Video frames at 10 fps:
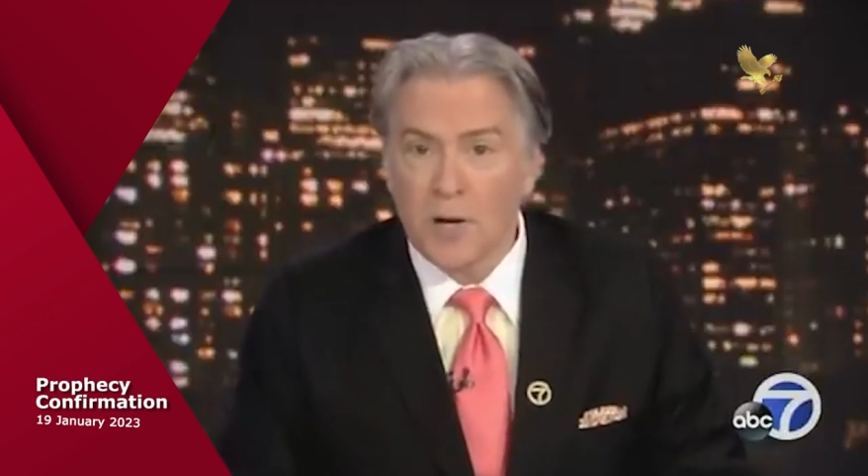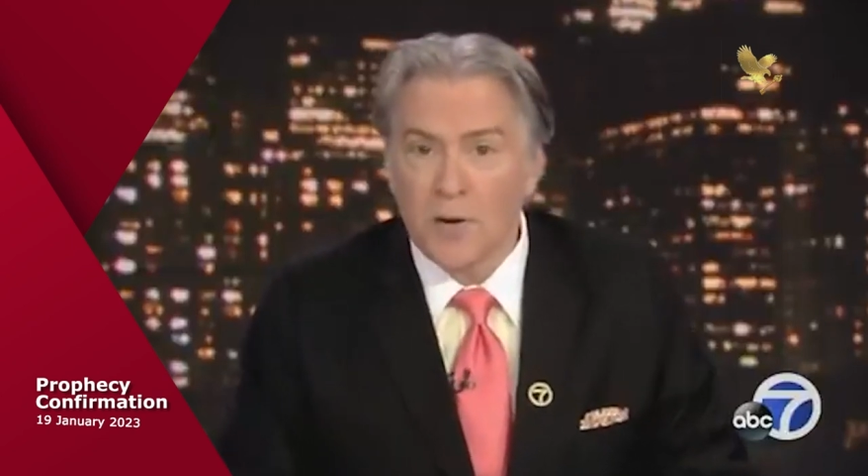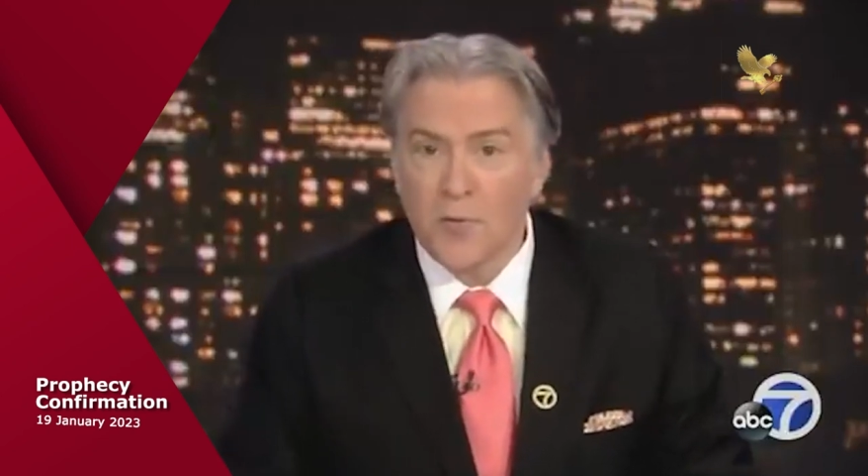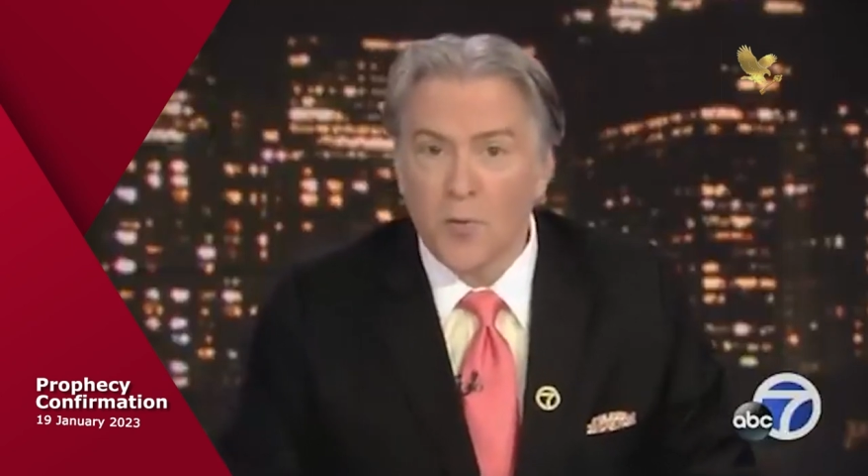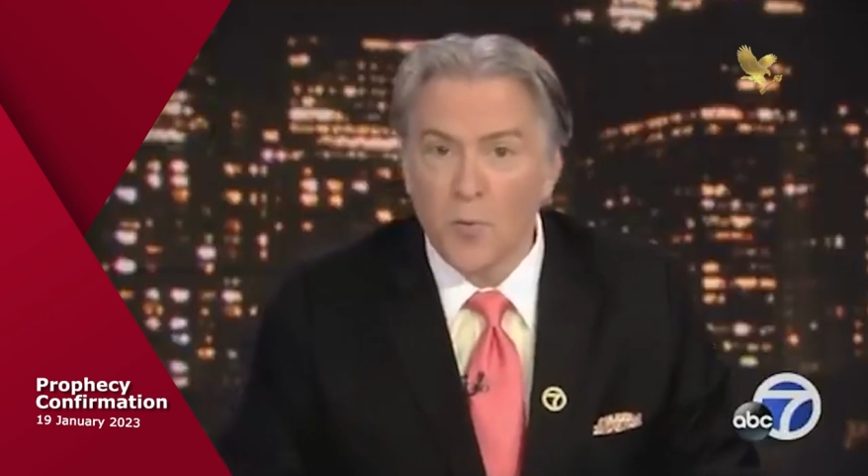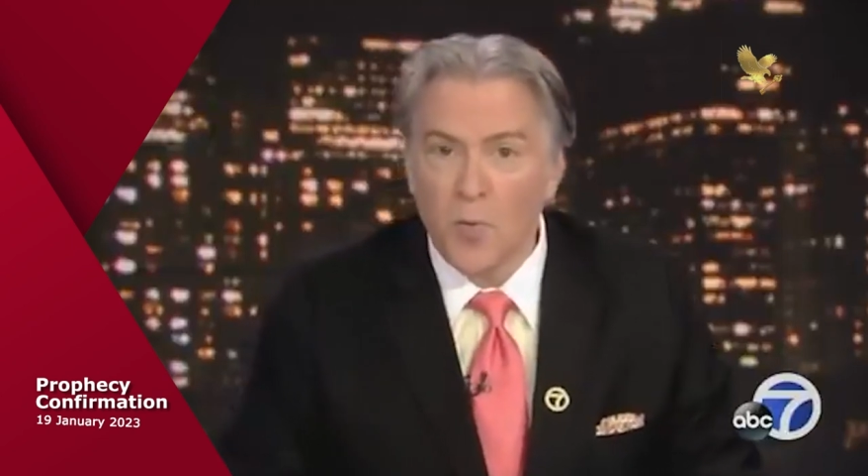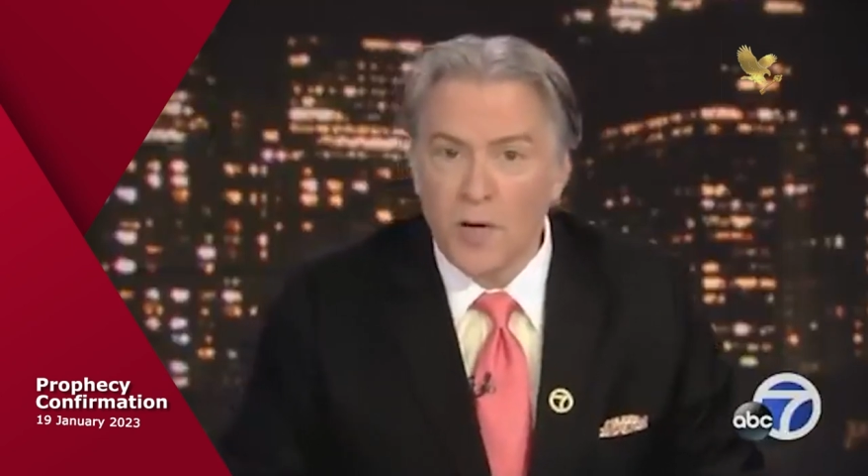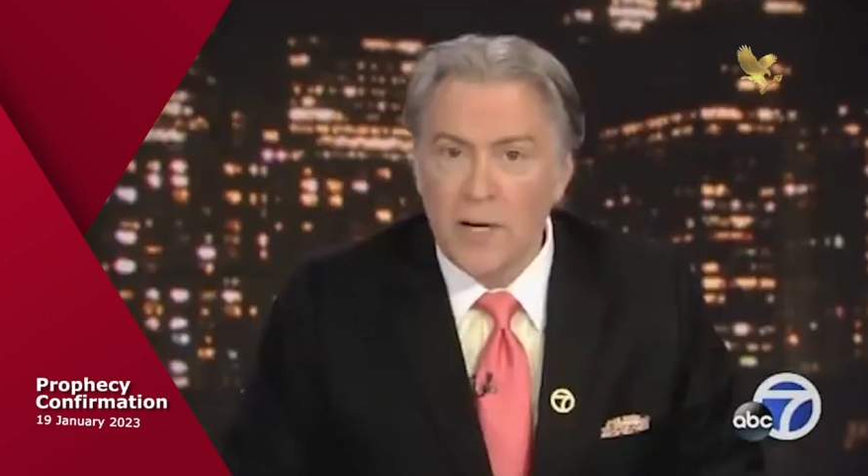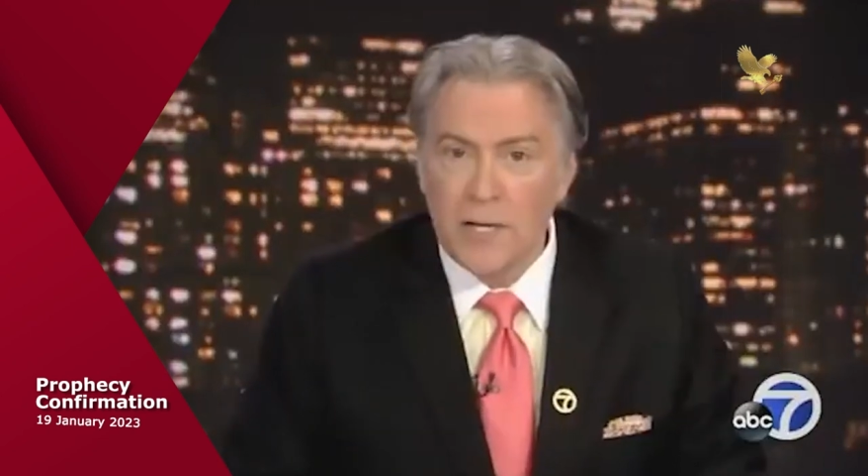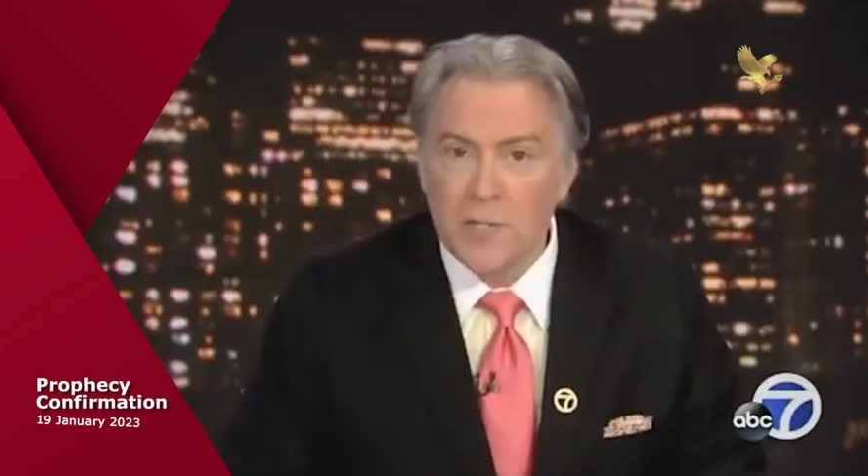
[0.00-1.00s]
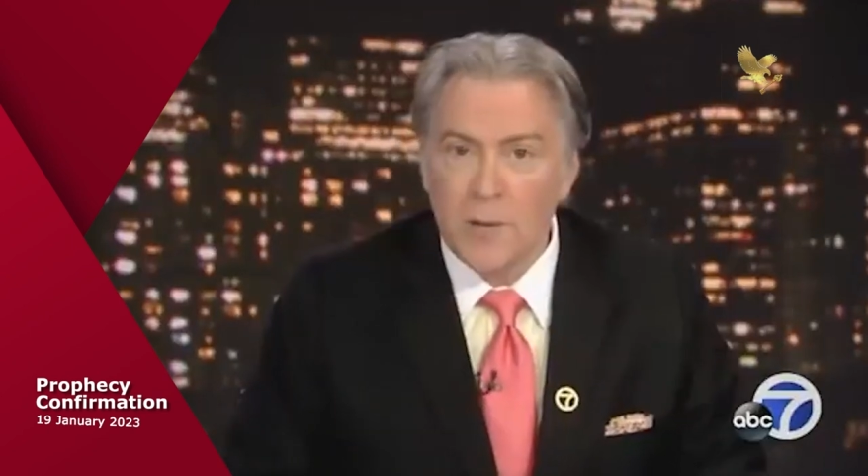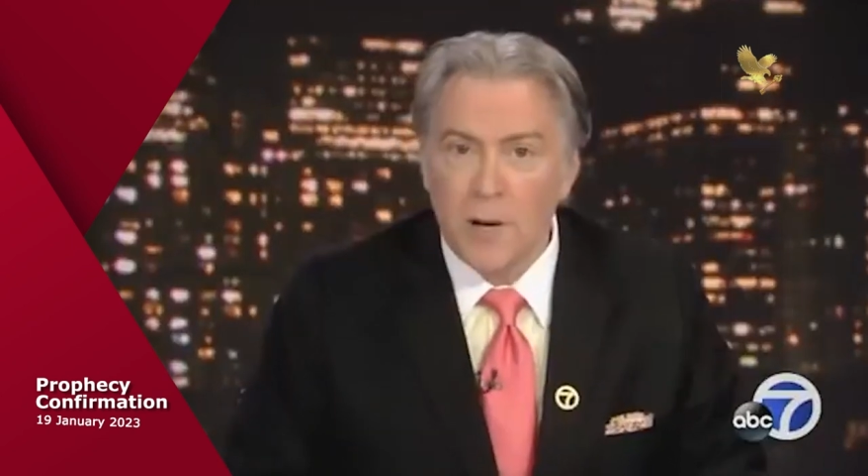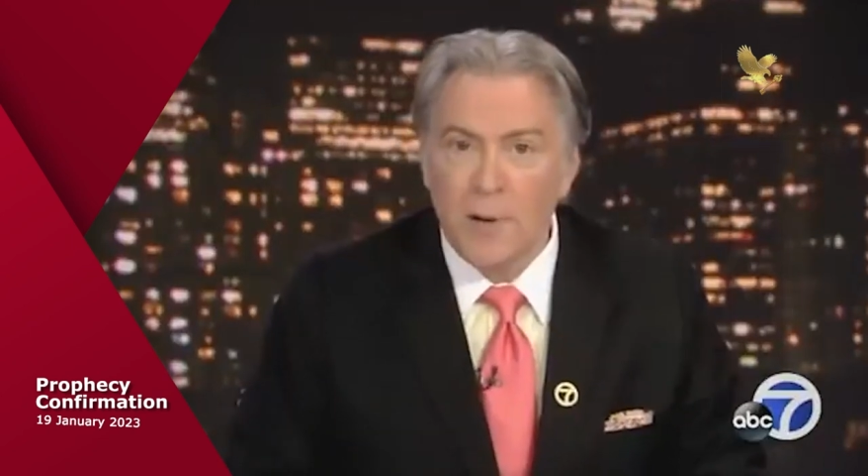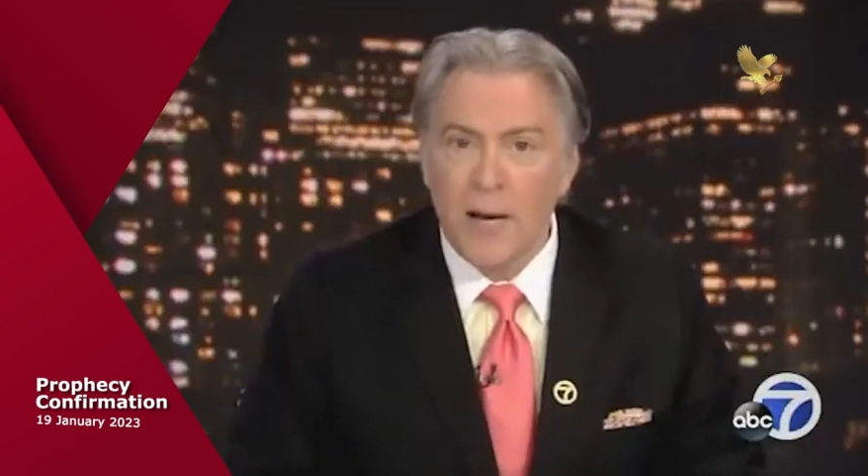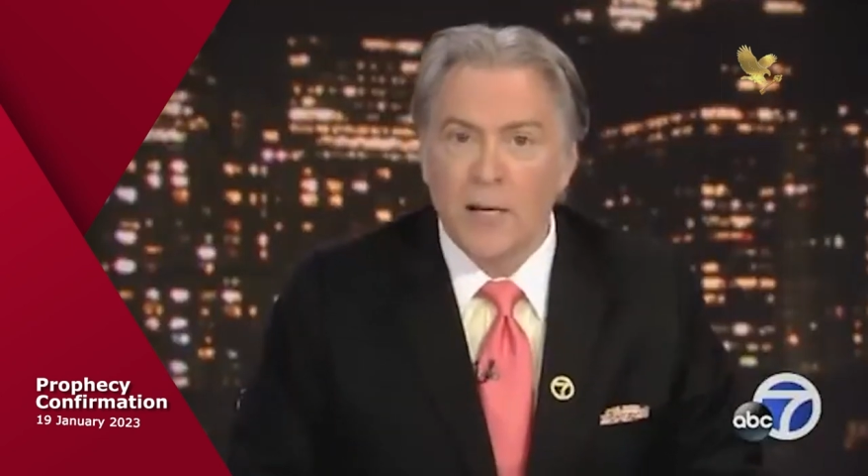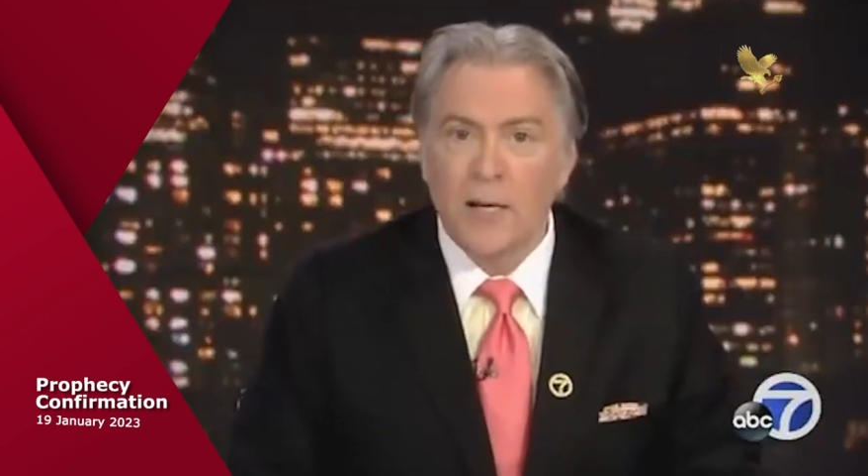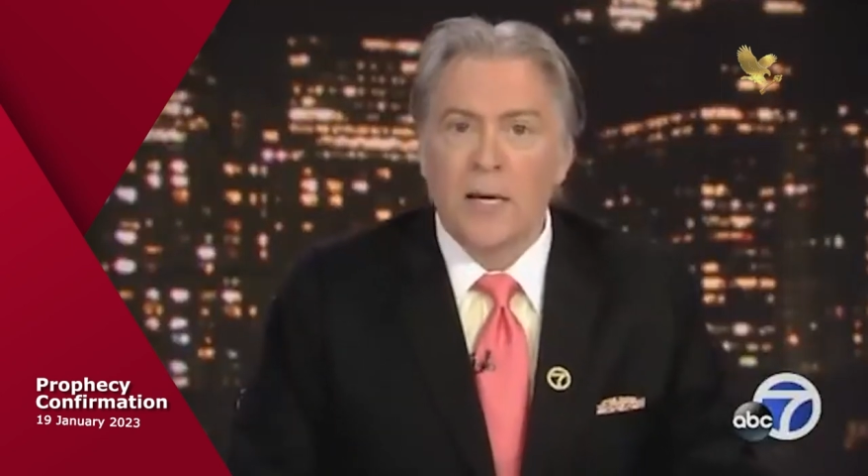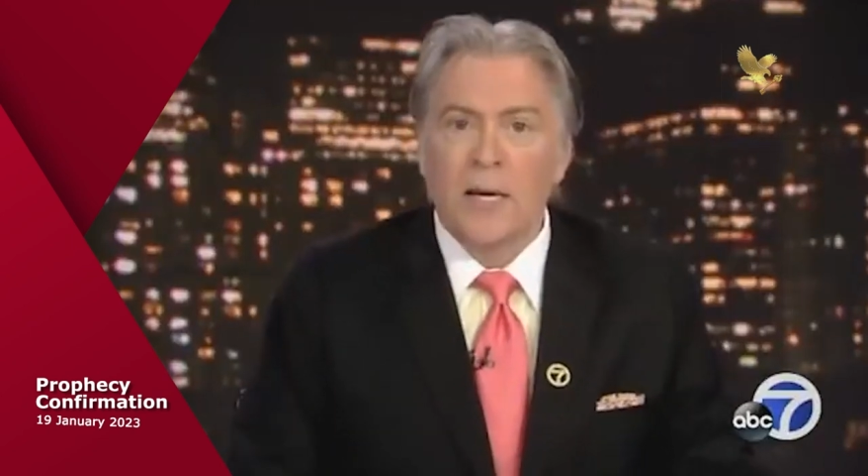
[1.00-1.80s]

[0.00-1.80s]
But for one East Bay man,